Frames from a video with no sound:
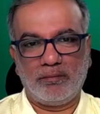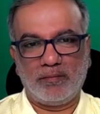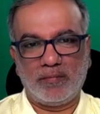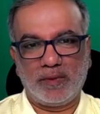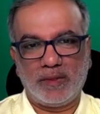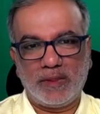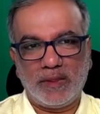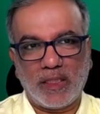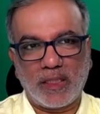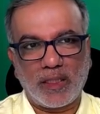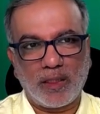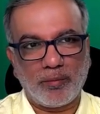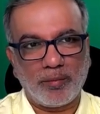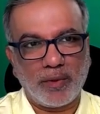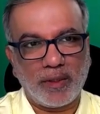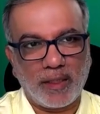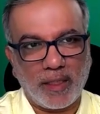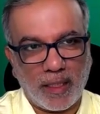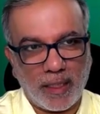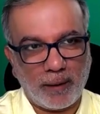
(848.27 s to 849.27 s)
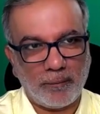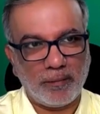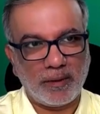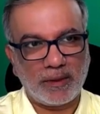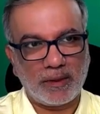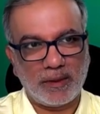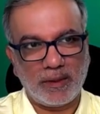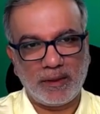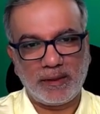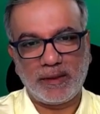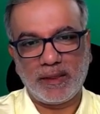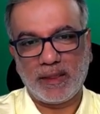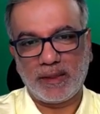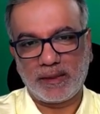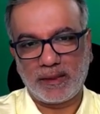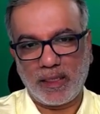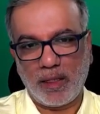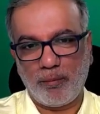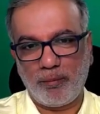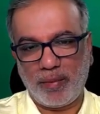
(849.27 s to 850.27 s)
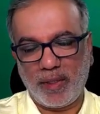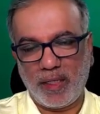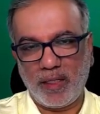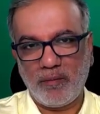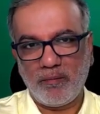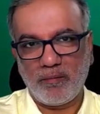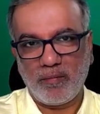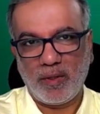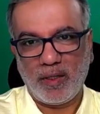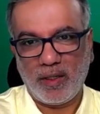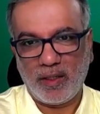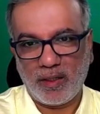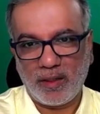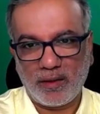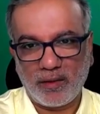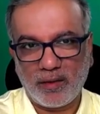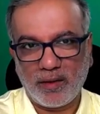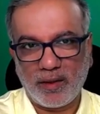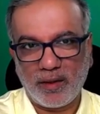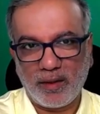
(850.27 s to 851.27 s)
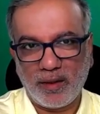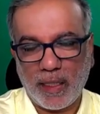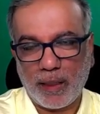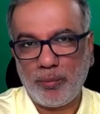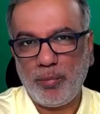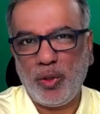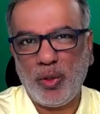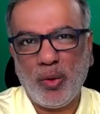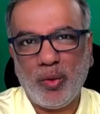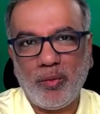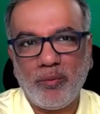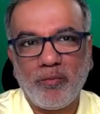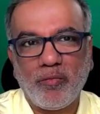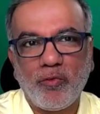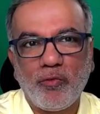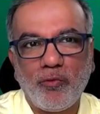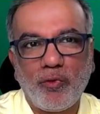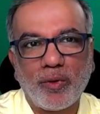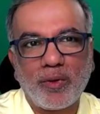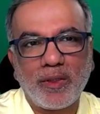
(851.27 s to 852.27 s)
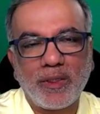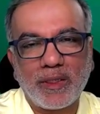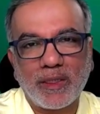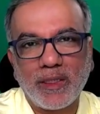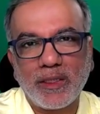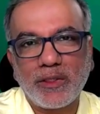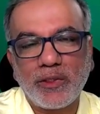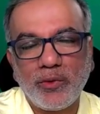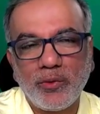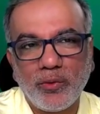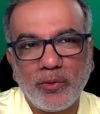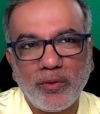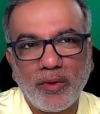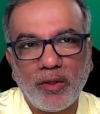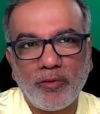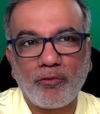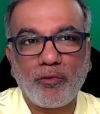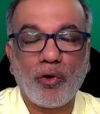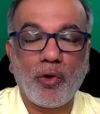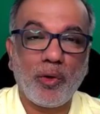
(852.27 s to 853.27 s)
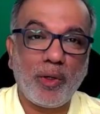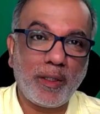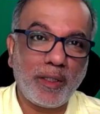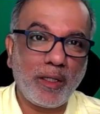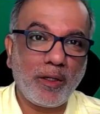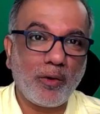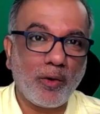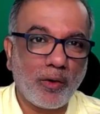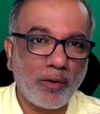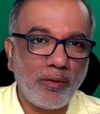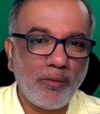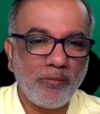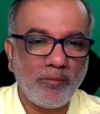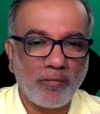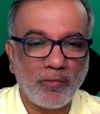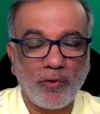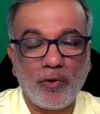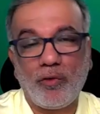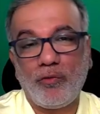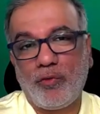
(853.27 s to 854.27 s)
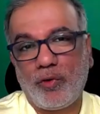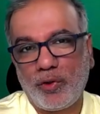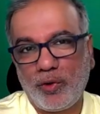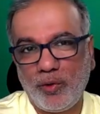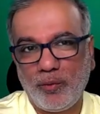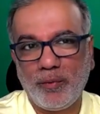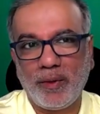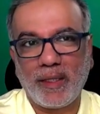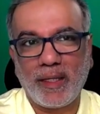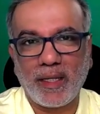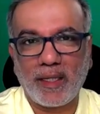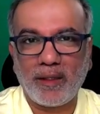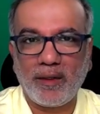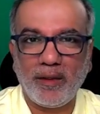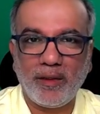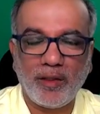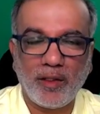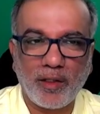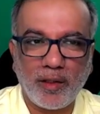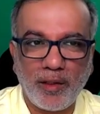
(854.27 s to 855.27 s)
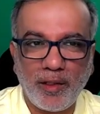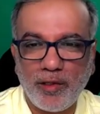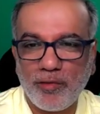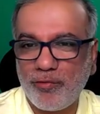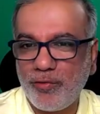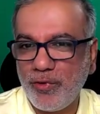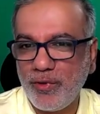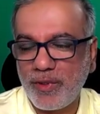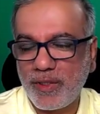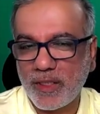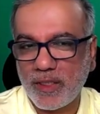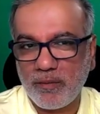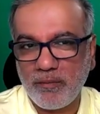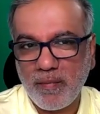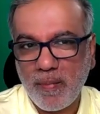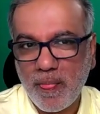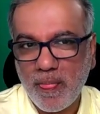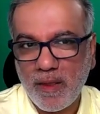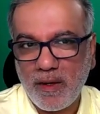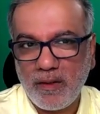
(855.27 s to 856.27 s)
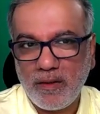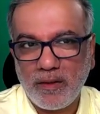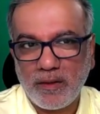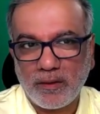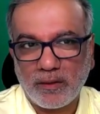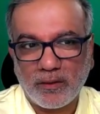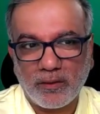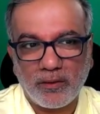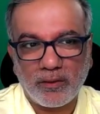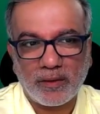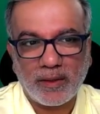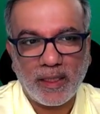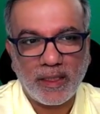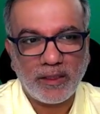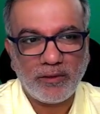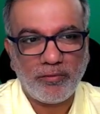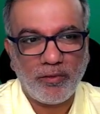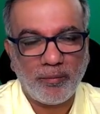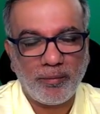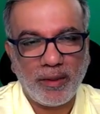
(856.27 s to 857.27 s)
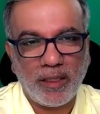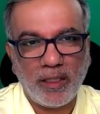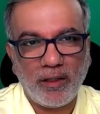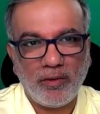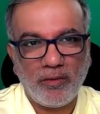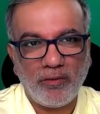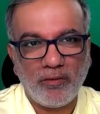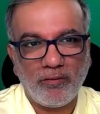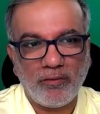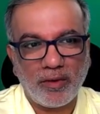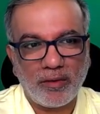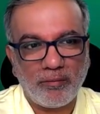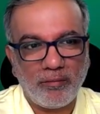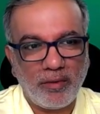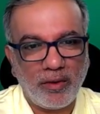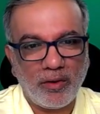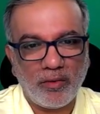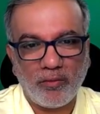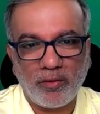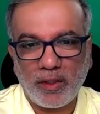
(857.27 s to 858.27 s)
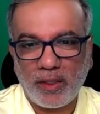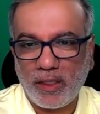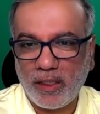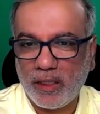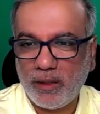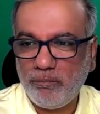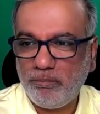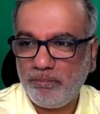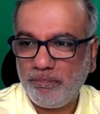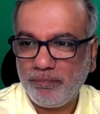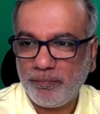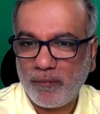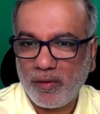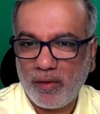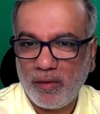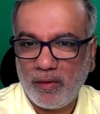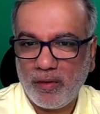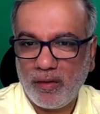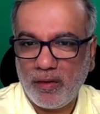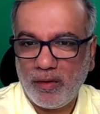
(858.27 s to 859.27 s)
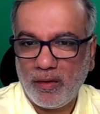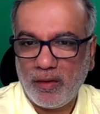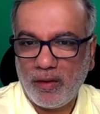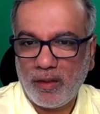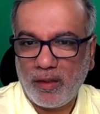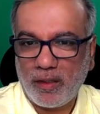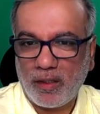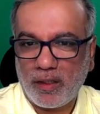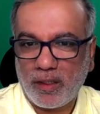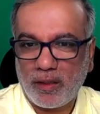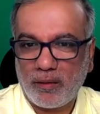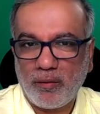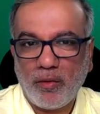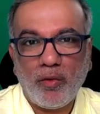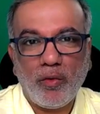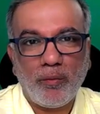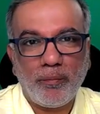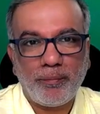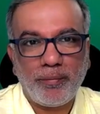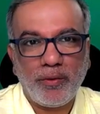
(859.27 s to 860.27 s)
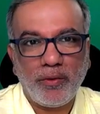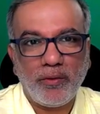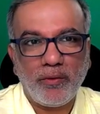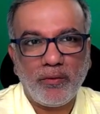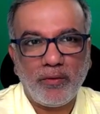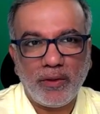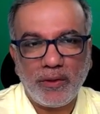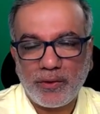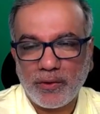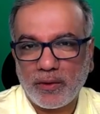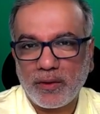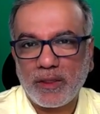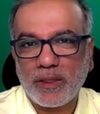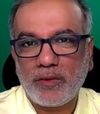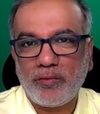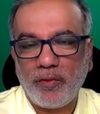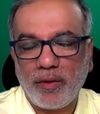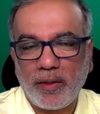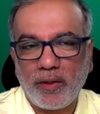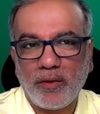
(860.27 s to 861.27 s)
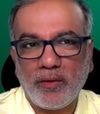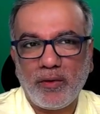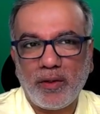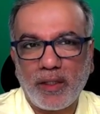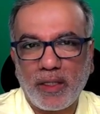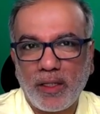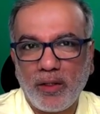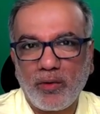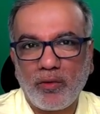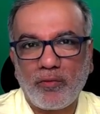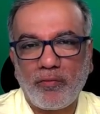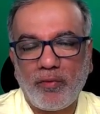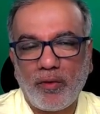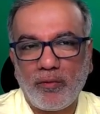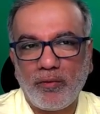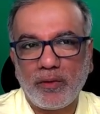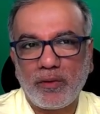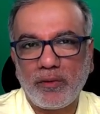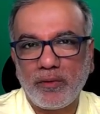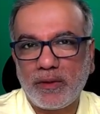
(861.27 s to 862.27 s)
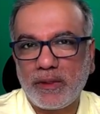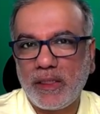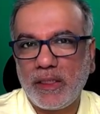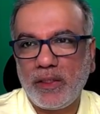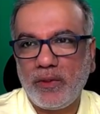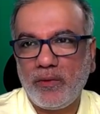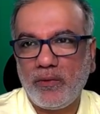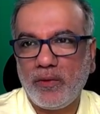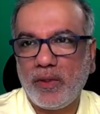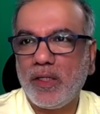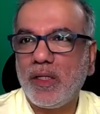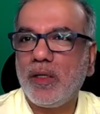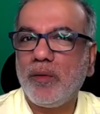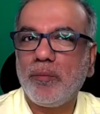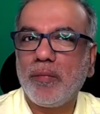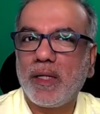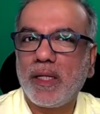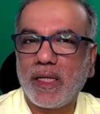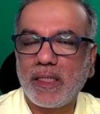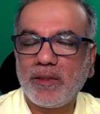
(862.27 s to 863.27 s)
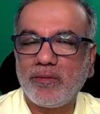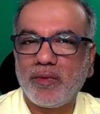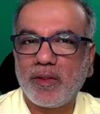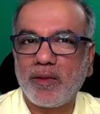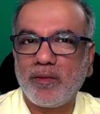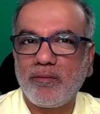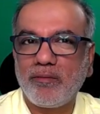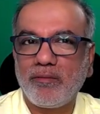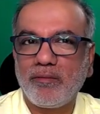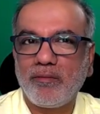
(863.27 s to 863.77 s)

set up a dynamic search ads campaign, and let me know what results you have already got or what you may get in the near future. So thanks for being with me over here. I hope you enjoyed this video, and I look forward to seeing you in my next one.